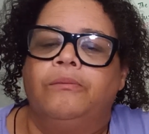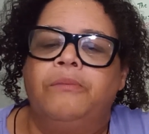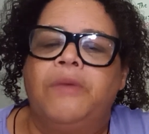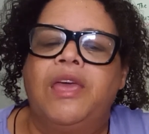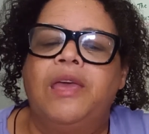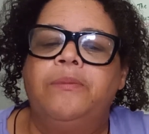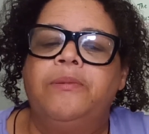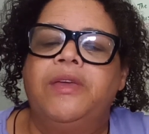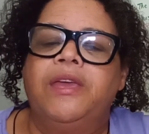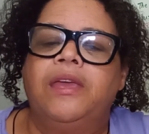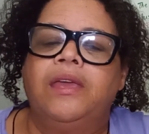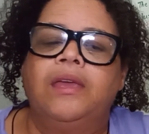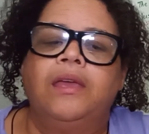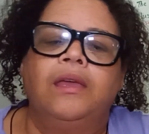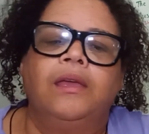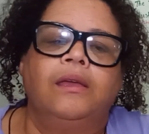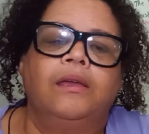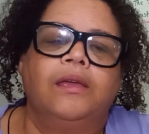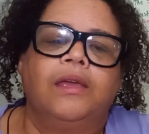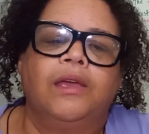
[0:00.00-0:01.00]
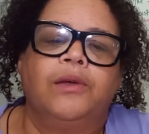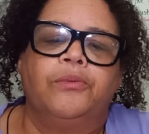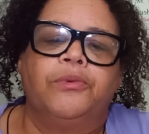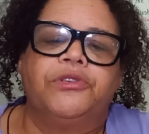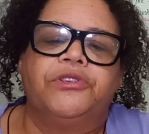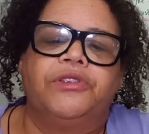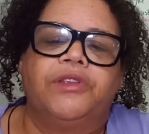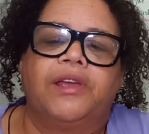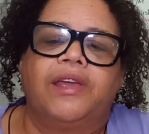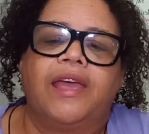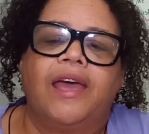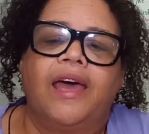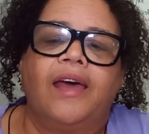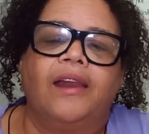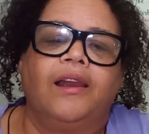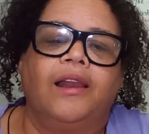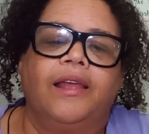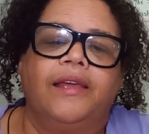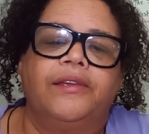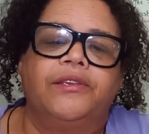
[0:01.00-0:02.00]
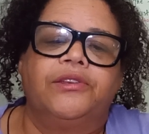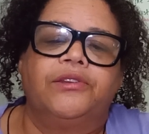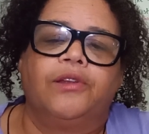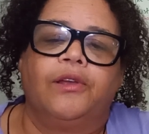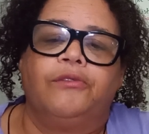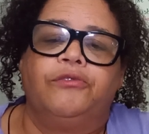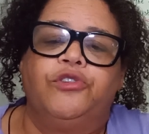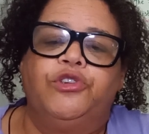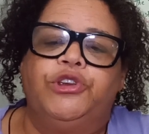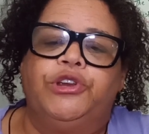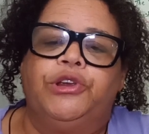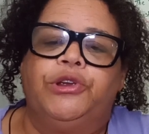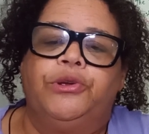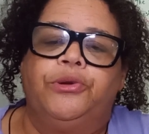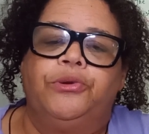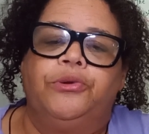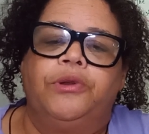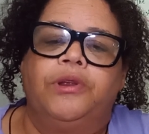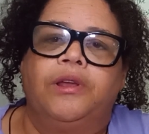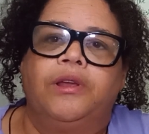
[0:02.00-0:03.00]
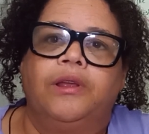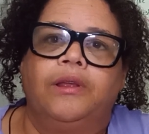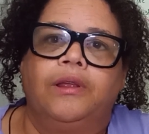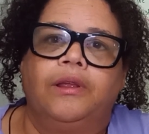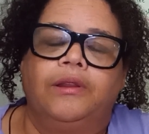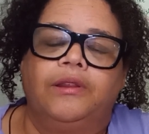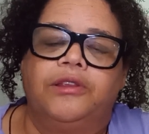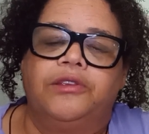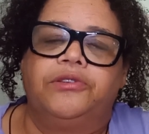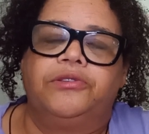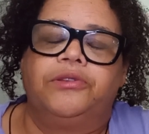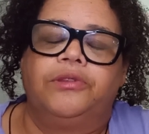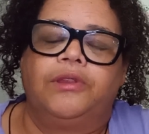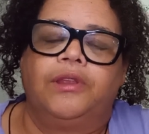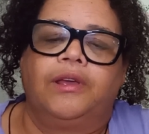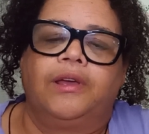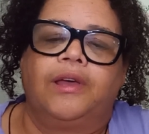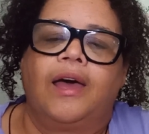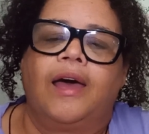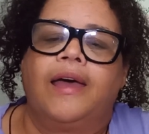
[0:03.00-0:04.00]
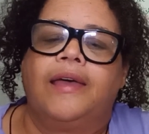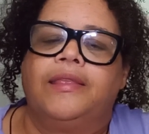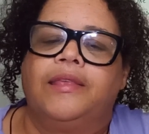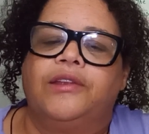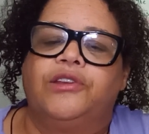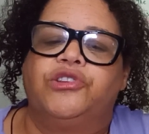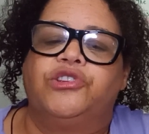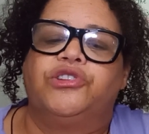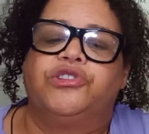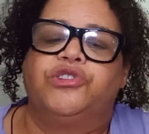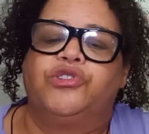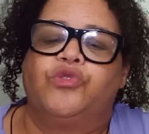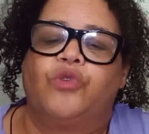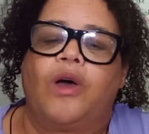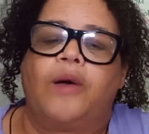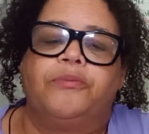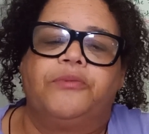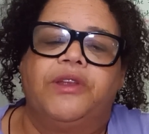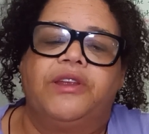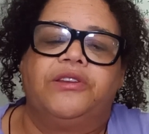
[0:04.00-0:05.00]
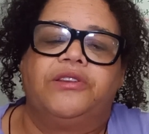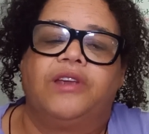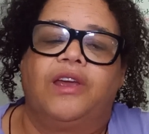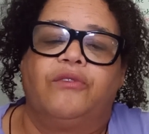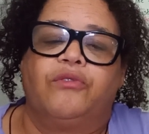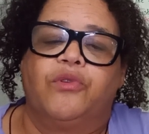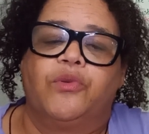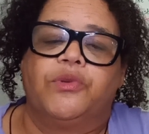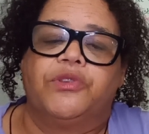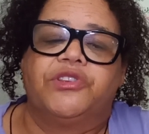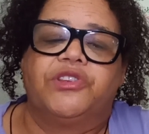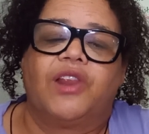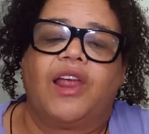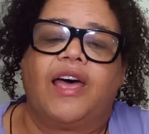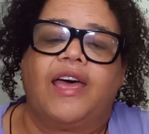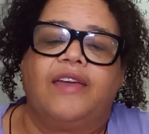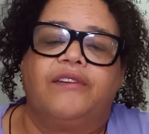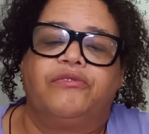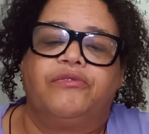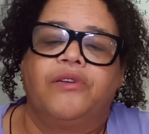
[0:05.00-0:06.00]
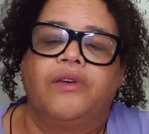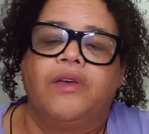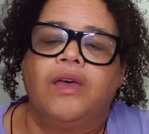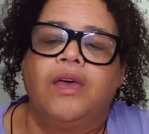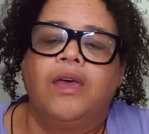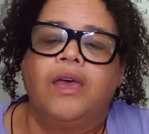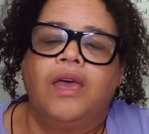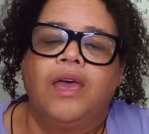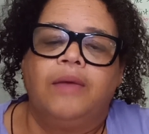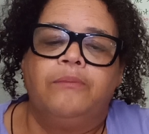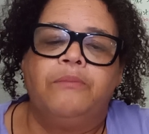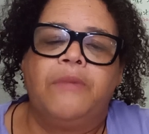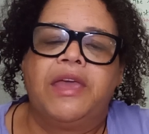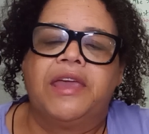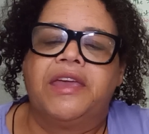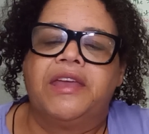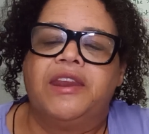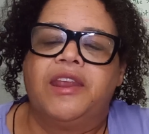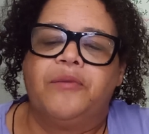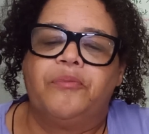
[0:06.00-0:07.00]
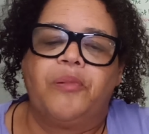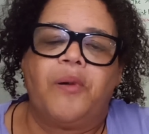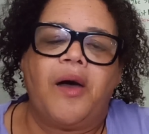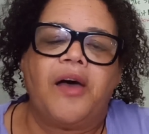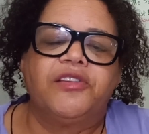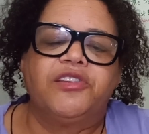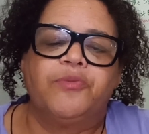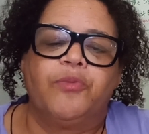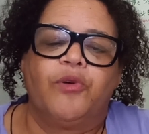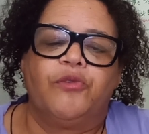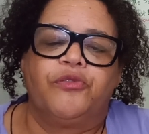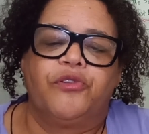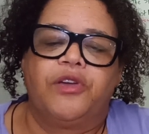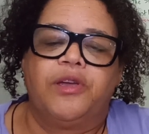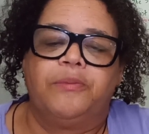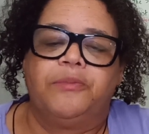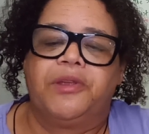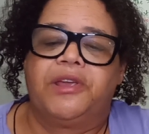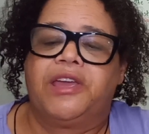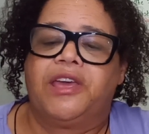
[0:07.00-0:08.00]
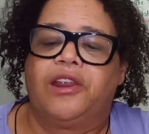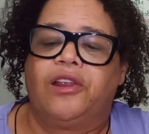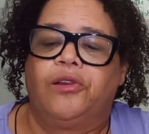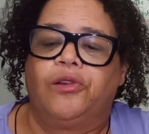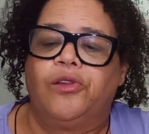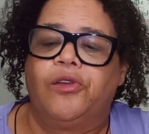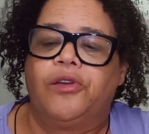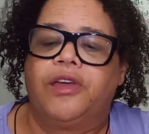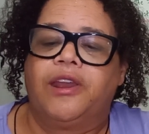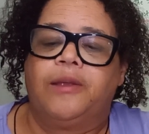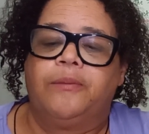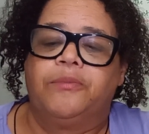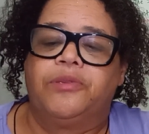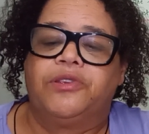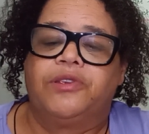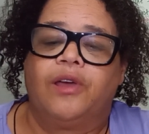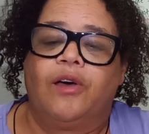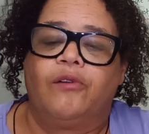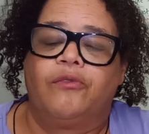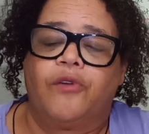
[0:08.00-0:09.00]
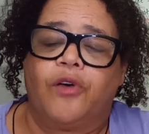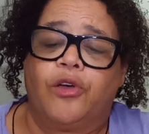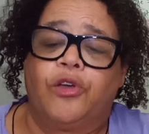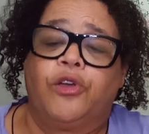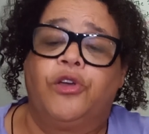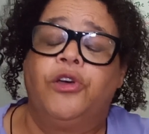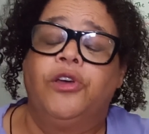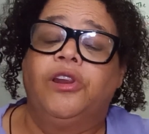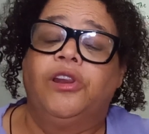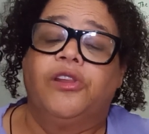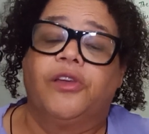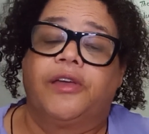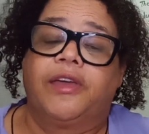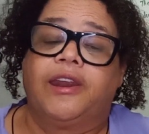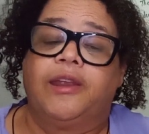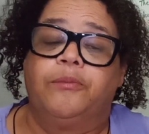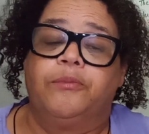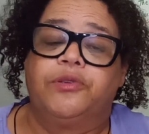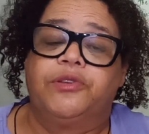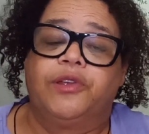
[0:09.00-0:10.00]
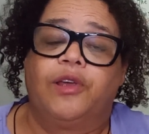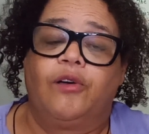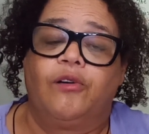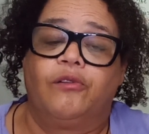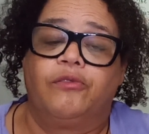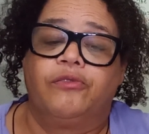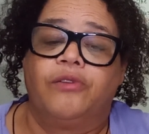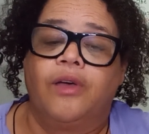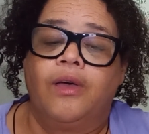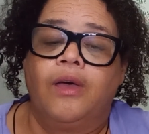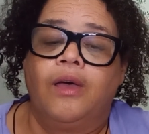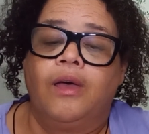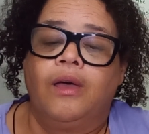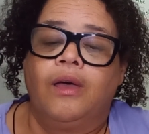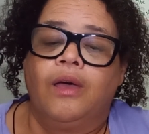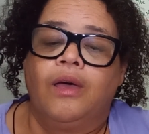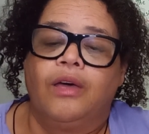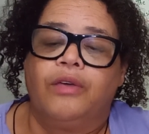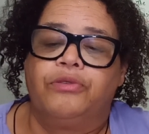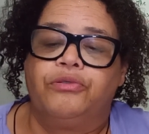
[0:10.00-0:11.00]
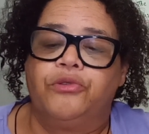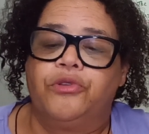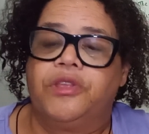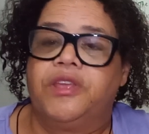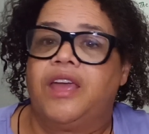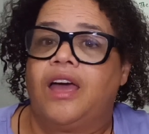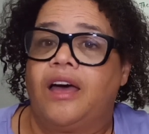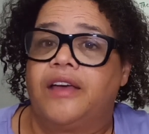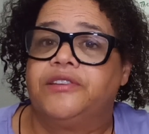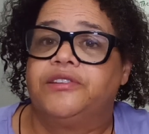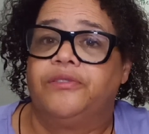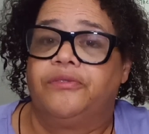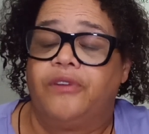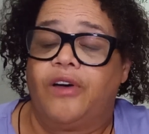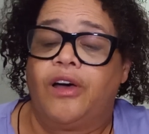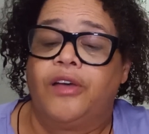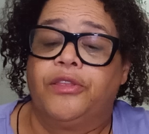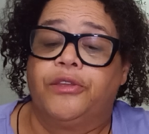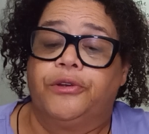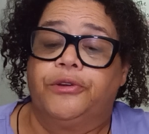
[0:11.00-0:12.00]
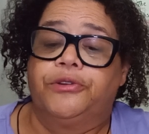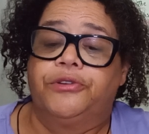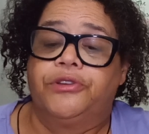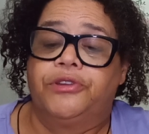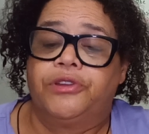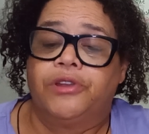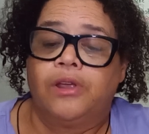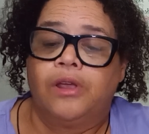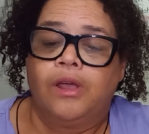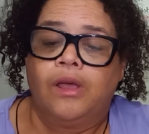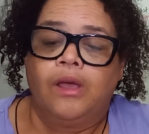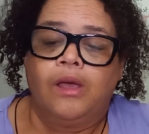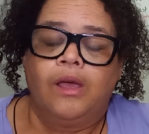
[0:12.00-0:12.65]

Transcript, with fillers: maybe it was the catalyst of Jude, the, the guy that just dropped into everyone's life, making it possible for him to get a look at himself, a good look at himself, through the eyes of others.